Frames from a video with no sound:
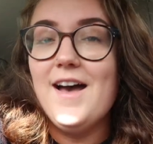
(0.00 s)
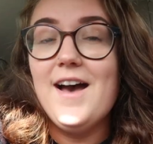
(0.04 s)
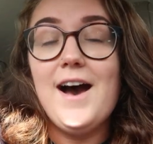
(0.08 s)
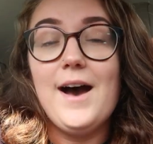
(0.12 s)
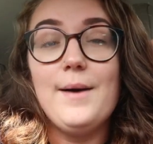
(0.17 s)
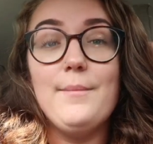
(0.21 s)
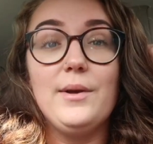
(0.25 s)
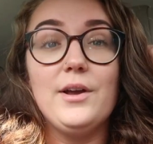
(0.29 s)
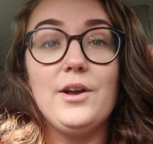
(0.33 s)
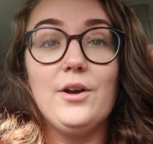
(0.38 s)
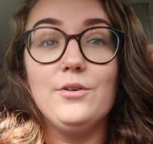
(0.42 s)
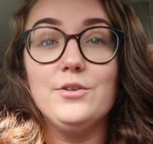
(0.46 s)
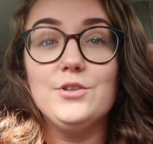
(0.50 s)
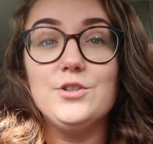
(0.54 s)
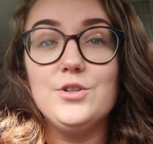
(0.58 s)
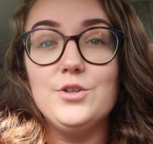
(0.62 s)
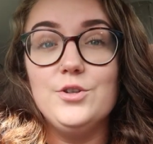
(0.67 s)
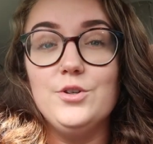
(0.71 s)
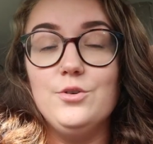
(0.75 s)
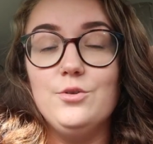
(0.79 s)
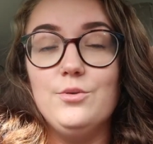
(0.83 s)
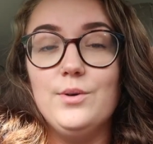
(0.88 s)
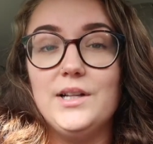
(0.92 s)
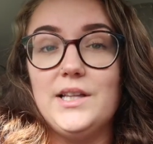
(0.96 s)
I'm gonna go
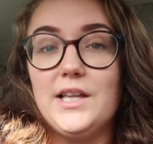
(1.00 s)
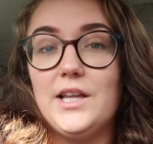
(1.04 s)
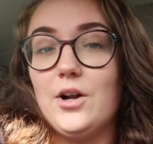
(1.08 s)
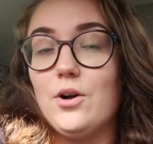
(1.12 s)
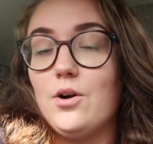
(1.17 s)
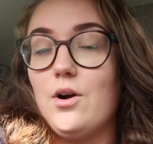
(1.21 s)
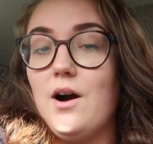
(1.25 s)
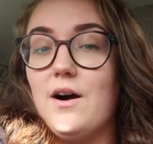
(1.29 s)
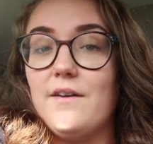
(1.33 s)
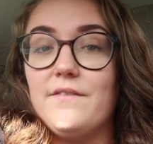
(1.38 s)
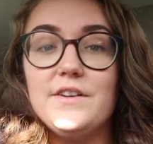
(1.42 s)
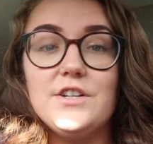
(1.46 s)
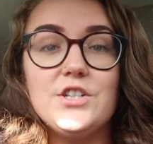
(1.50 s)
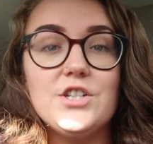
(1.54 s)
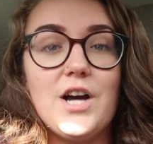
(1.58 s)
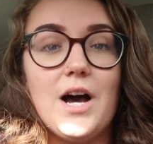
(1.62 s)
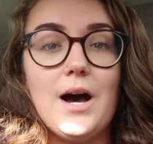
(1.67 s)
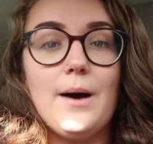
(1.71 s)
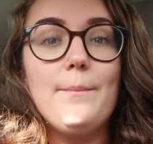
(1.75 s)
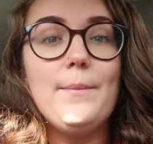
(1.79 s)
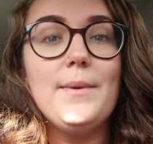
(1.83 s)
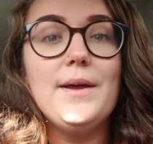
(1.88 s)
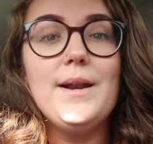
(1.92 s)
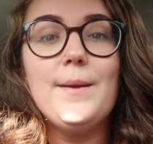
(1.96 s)
to a little coffee
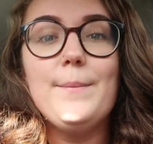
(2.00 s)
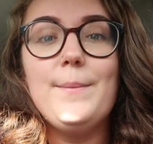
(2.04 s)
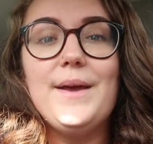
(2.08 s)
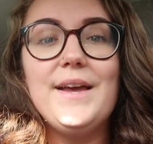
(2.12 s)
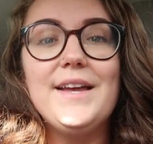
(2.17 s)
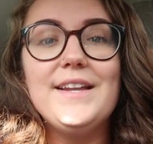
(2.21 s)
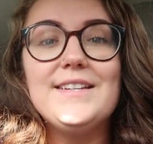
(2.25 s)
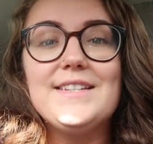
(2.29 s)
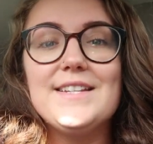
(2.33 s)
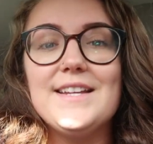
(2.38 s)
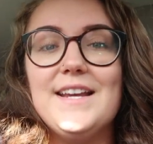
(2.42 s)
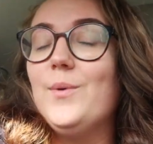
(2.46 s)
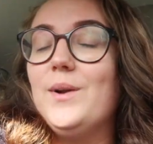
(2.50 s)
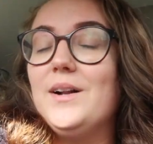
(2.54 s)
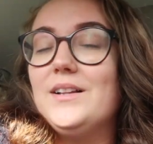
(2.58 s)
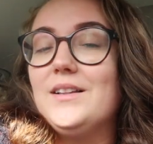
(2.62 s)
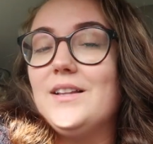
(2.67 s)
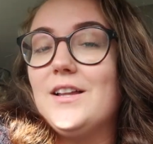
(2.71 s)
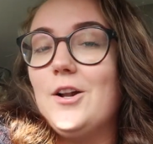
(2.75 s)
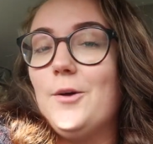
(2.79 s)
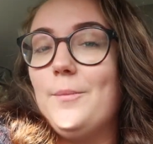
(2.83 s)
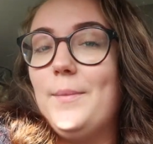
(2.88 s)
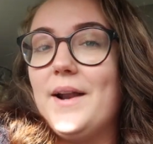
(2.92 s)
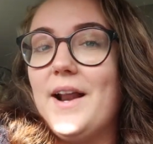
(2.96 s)
shop in a bit, read a
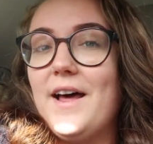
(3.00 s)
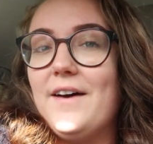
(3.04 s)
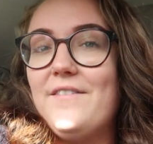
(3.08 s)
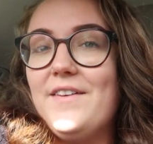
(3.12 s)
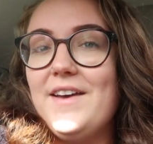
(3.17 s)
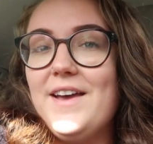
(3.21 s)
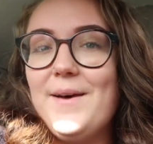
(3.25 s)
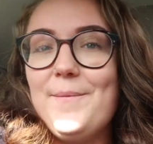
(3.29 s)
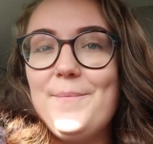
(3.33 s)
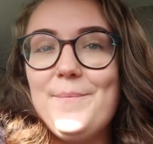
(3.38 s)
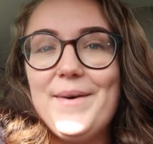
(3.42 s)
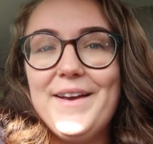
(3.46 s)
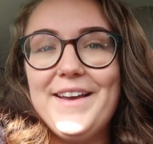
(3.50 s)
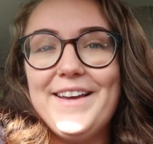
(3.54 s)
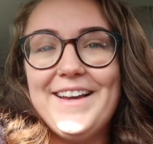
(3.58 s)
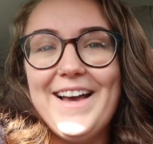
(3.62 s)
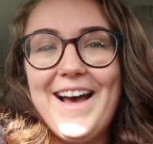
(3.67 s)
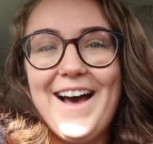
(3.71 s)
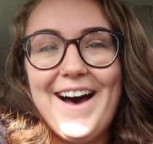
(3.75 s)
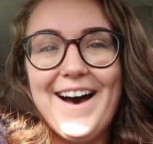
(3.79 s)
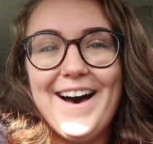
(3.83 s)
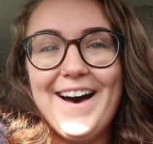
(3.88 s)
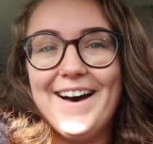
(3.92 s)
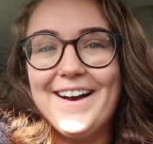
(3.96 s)
little bit of it, but
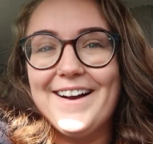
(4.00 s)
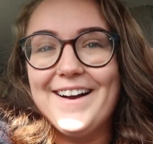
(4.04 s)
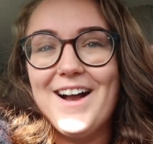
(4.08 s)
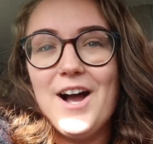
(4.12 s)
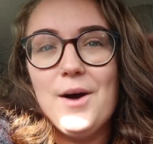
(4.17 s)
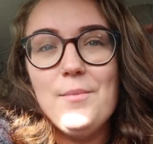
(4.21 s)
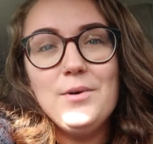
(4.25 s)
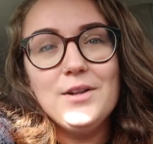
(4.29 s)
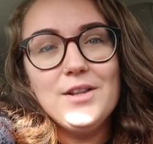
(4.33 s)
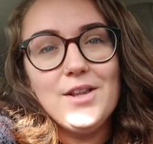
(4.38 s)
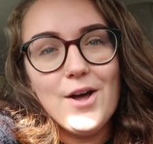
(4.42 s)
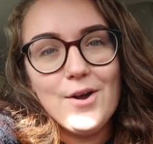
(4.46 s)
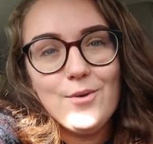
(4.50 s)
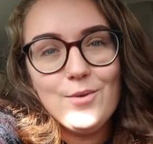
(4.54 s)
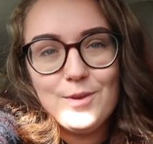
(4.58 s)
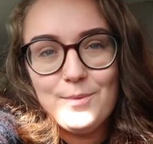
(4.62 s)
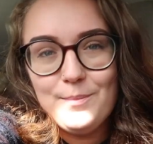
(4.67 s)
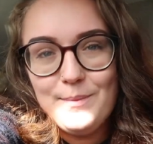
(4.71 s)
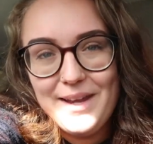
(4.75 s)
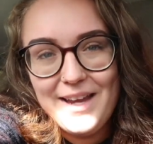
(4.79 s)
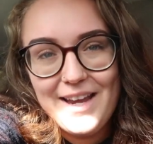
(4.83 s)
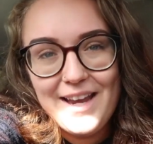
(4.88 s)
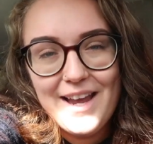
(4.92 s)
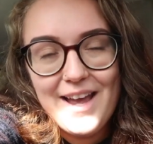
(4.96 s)
yeah, come along
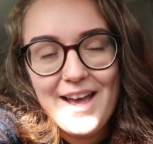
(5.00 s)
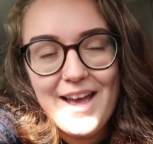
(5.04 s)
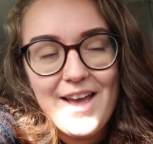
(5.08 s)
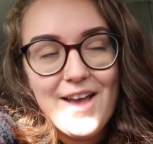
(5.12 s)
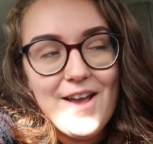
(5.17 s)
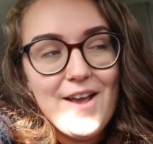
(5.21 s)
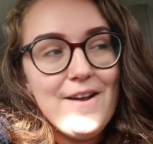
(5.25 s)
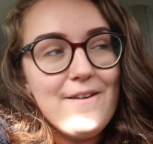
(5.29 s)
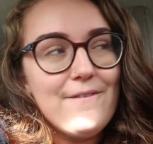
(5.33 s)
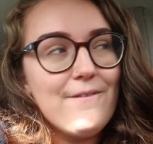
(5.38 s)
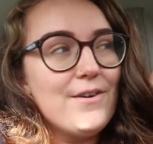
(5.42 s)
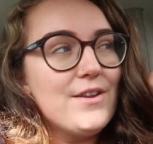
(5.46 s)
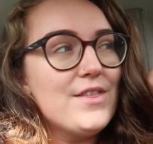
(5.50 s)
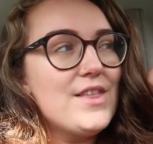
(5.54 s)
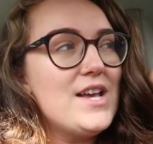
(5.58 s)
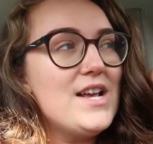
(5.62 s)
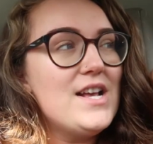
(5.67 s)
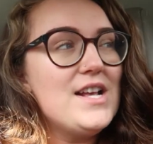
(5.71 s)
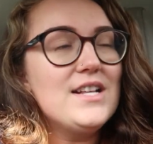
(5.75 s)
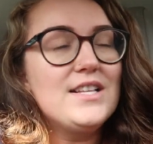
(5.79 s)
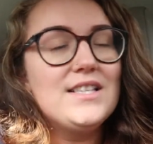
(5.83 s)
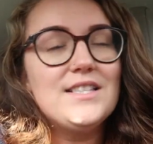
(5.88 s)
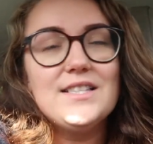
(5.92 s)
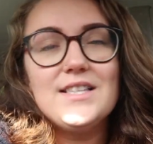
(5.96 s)
with me for
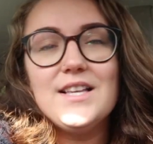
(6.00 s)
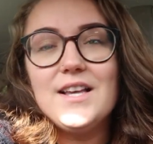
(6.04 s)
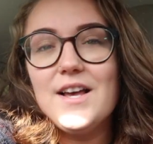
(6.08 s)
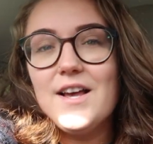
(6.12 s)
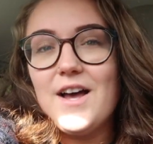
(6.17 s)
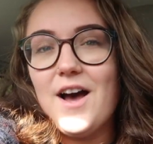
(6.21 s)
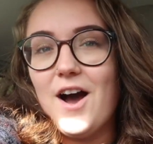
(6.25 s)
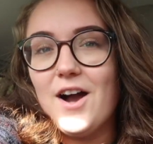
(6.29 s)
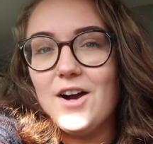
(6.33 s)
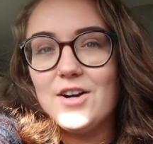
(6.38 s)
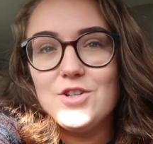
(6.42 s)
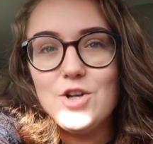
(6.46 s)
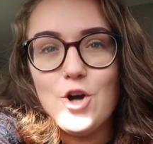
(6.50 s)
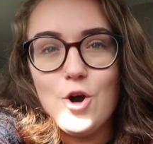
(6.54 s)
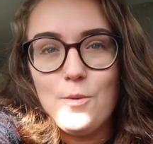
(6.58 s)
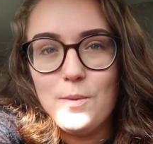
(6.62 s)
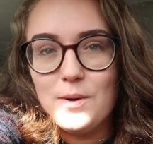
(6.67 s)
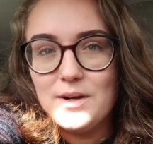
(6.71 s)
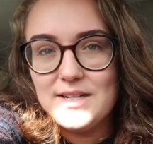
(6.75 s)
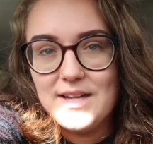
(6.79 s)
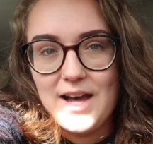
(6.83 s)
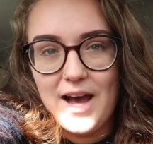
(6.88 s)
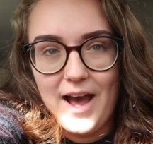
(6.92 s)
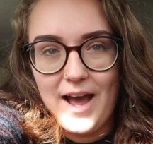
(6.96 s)
this
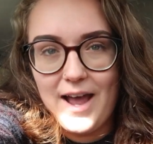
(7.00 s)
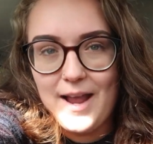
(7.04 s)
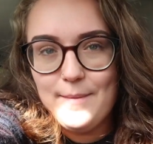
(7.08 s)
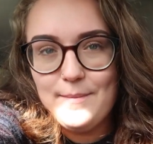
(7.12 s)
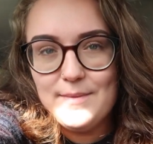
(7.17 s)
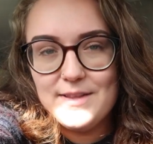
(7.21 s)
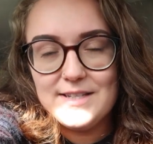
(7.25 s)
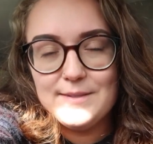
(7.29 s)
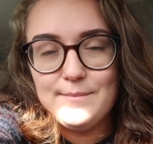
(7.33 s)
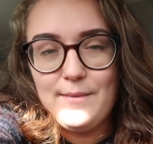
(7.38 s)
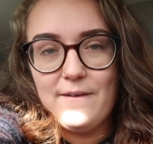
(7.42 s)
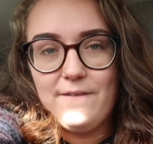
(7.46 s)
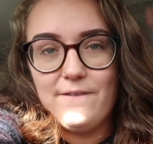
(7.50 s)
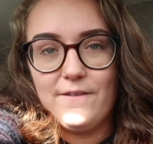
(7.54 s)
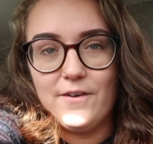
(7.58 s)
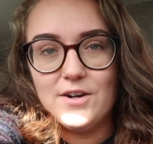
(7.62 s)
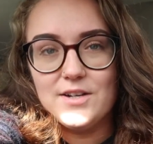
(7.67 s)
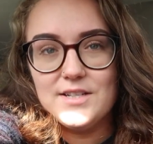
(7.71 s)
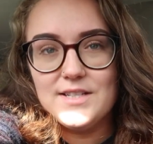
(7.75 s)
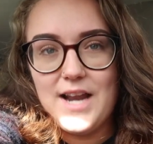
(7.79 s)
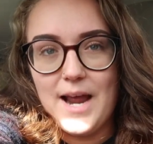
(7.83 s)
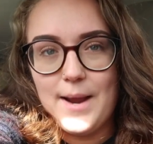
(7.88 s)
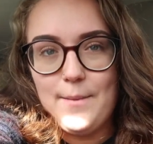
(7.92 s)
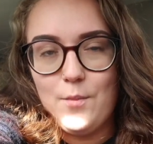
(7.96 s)
October time. This is my
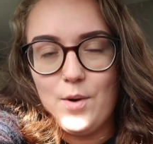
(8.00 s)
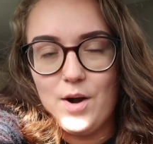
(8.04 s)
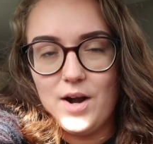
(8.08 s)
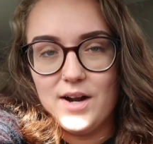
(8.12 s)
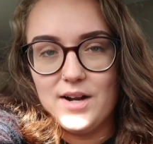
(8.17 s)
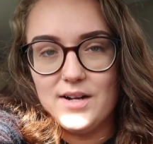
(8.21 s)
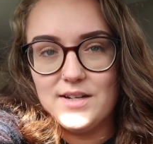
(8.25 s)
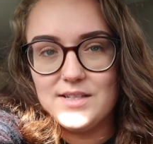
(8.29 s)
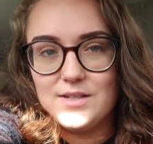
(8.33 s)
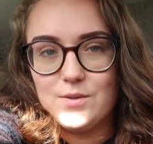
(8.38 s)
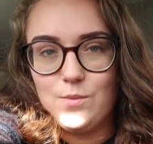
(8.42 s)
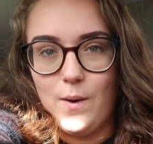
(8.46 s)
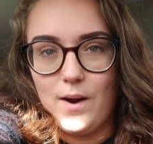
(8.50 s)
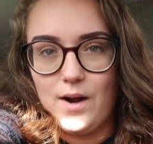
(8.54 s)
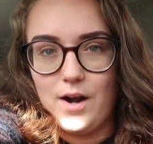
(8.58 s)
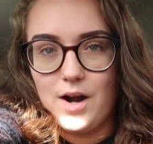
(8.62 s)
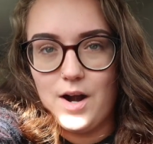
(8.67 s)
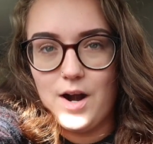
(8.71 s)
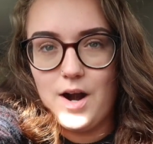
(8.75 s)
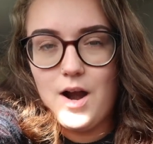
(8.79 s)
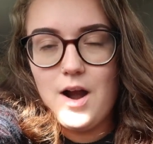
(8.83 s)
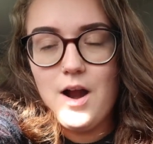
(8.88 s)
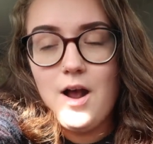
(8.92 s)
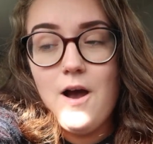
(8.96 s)
first time wearing a
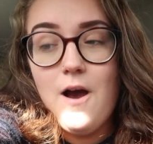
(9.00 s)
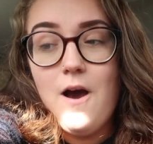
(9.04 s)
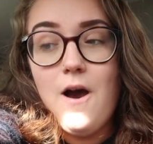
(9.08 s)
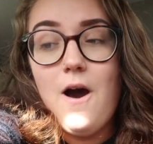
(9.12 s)
sweater